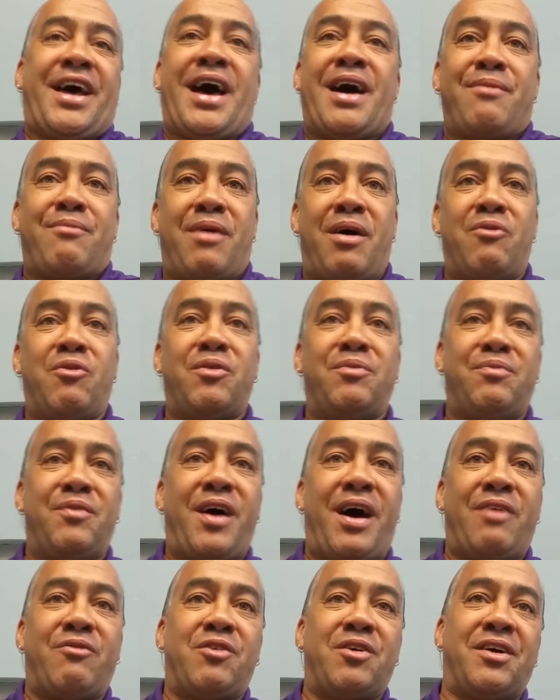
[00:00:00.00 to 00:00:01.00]
time, I
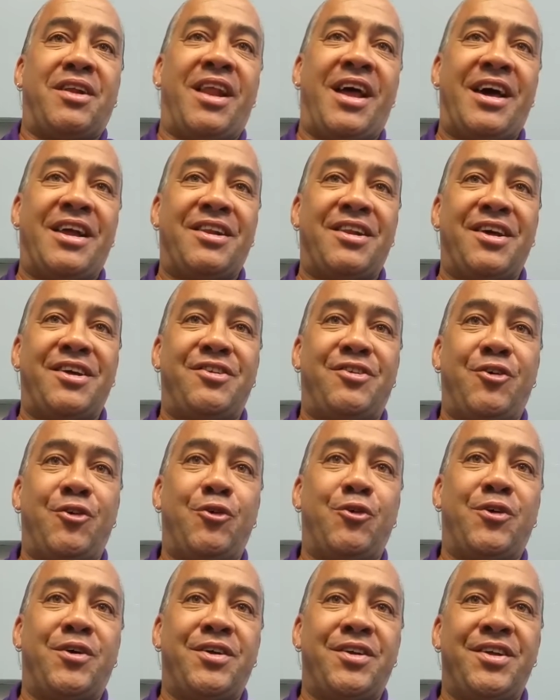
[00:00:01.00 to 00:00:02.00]
would gladly
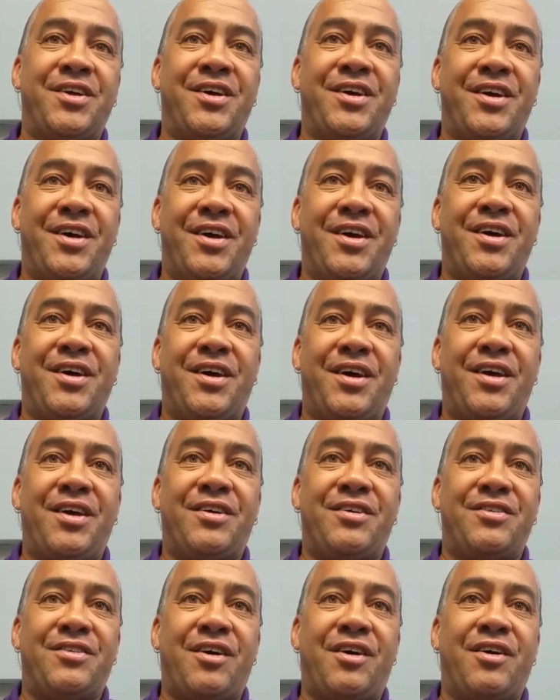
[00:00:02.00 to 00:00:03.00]
do it.
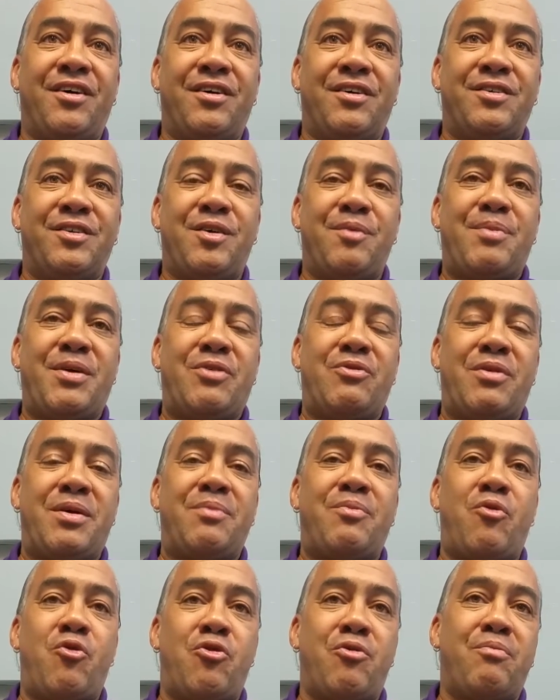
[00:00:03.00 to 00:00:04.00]
Is to be
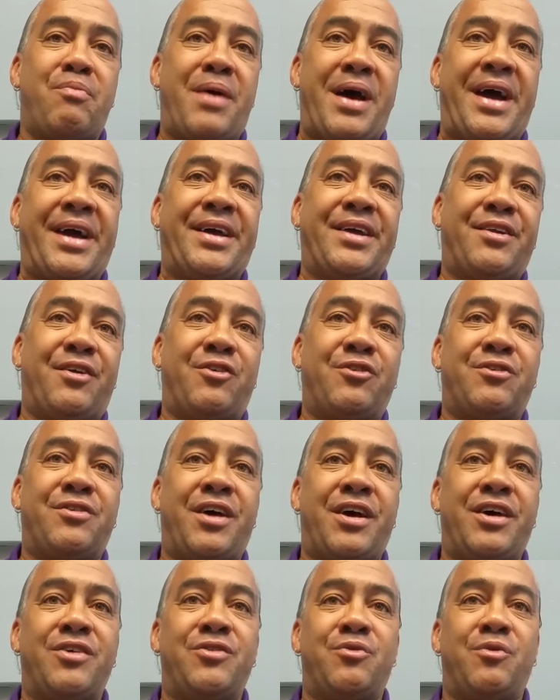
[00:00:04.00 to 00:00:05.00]
reborn back in those
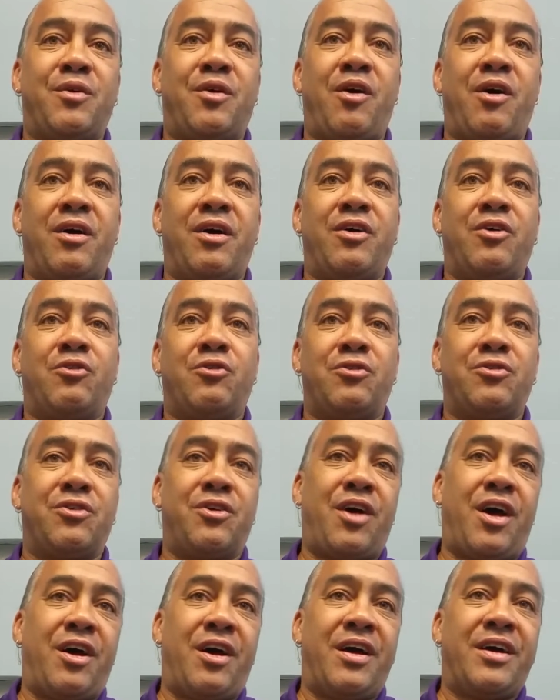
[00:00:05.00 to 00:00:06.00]
days with our elders,
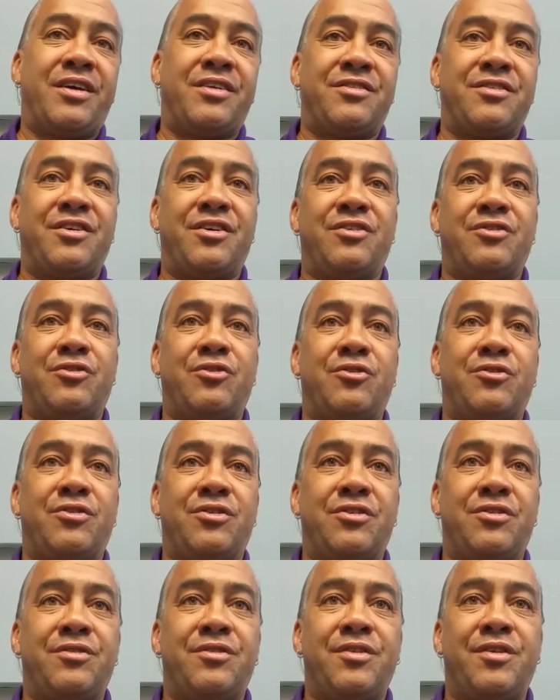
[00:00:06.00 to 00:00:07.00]
our ancestors,
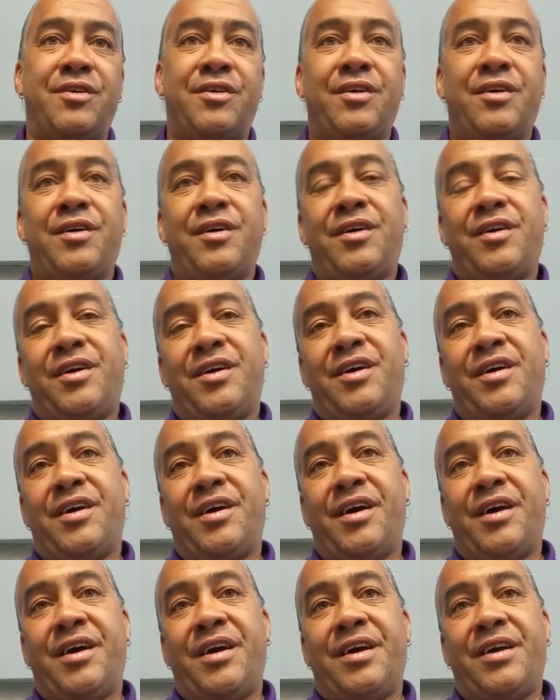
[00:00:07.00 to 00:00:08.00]

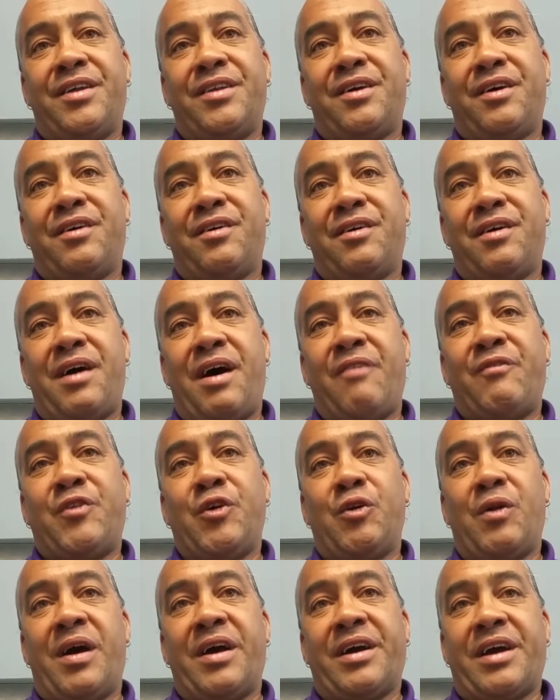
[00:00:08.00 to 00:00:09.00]
and I
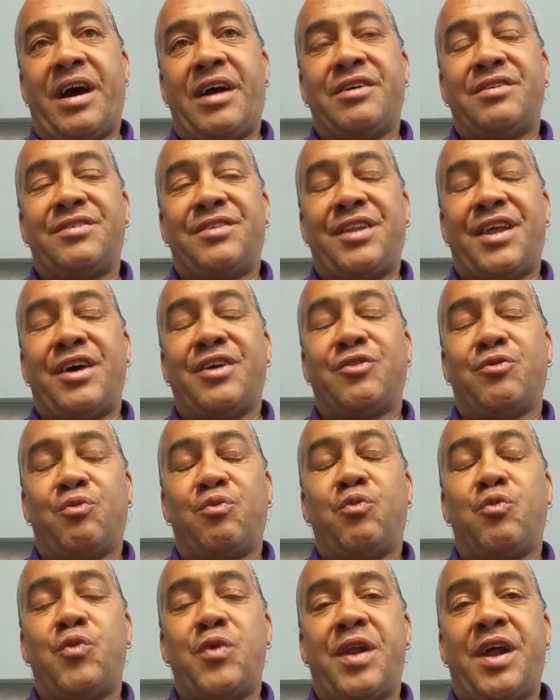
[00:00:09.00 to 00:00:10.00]
feel like that's
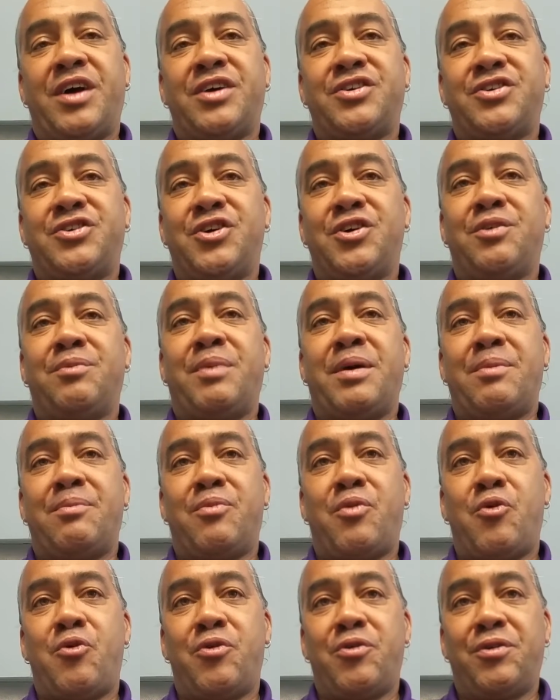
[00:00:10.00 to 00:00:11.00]
when I should have been
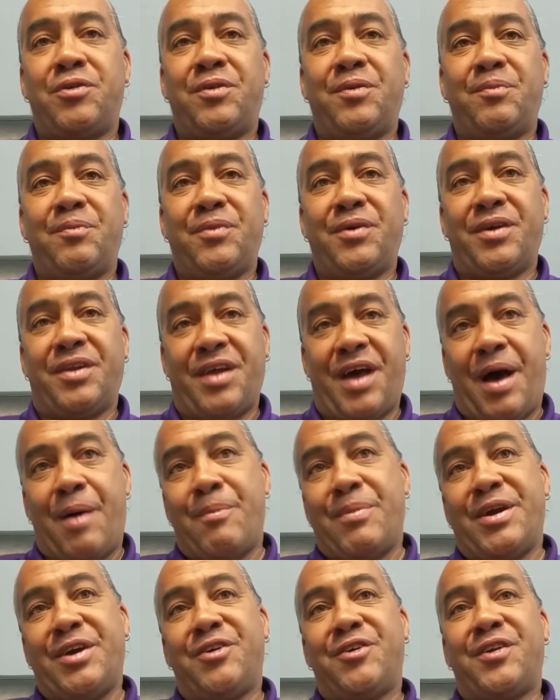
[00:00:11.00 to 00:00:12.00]
born. But
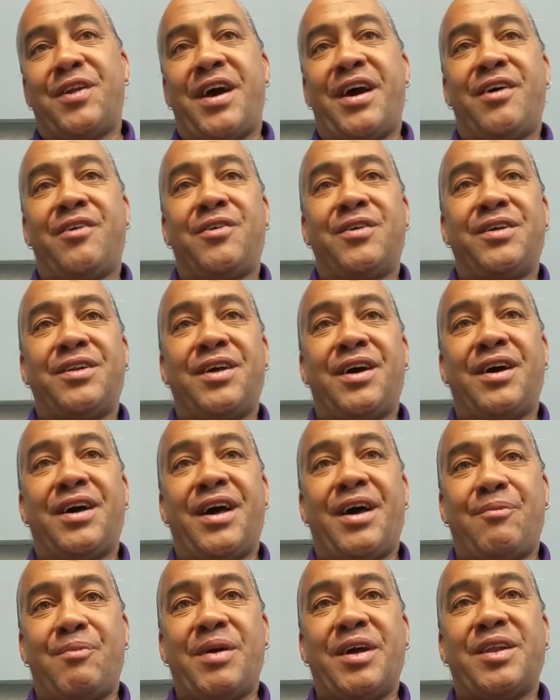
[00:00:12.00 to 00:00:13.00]
I'm here now, and
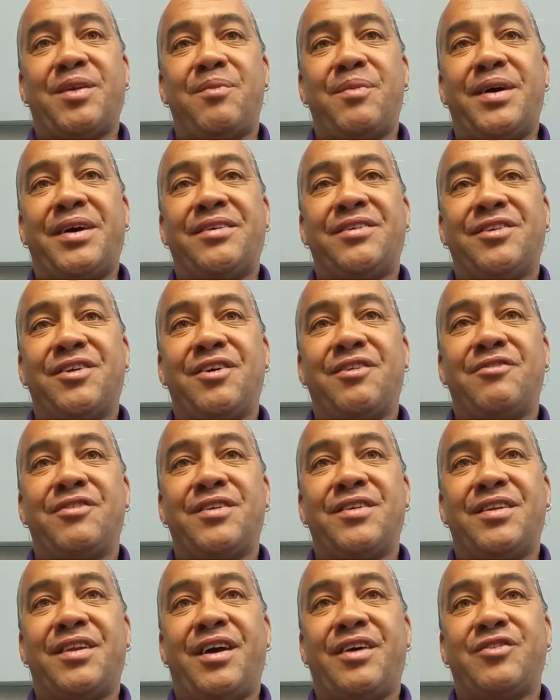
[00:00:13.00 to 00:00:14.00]
I make the best of
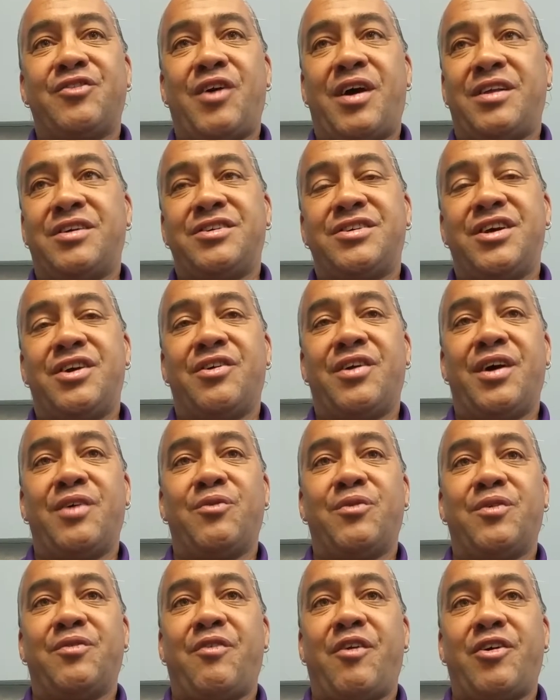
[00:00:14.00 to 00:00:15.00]
it, and I try to share
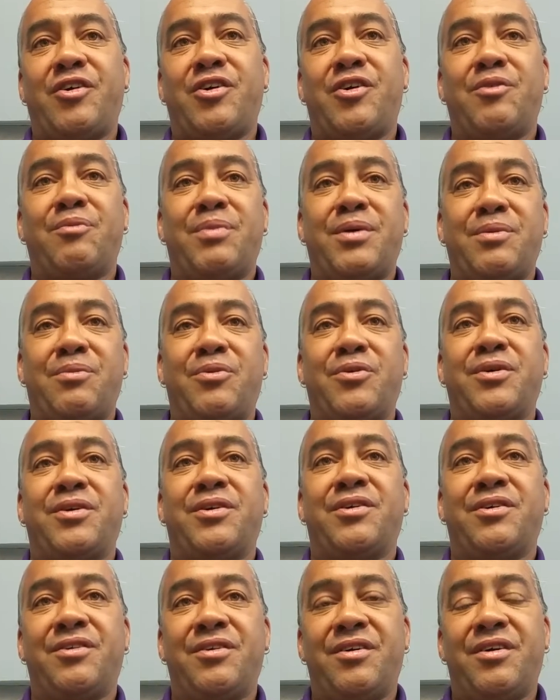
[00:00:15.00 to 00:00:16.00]
that with our young people
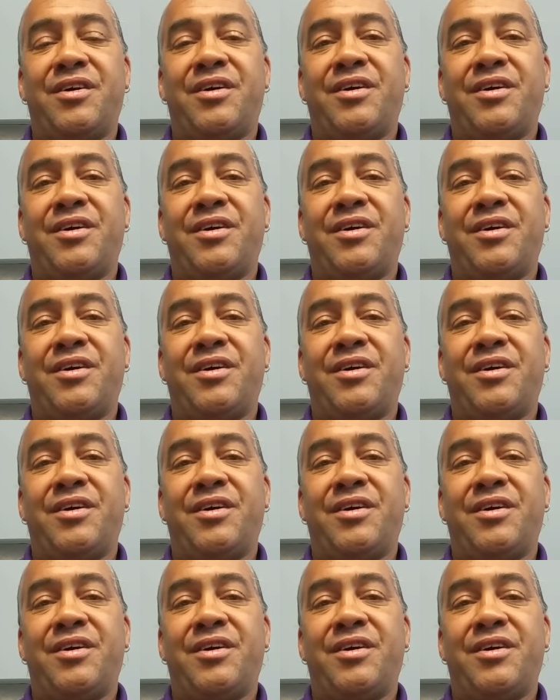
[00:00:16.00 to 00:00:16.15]
here.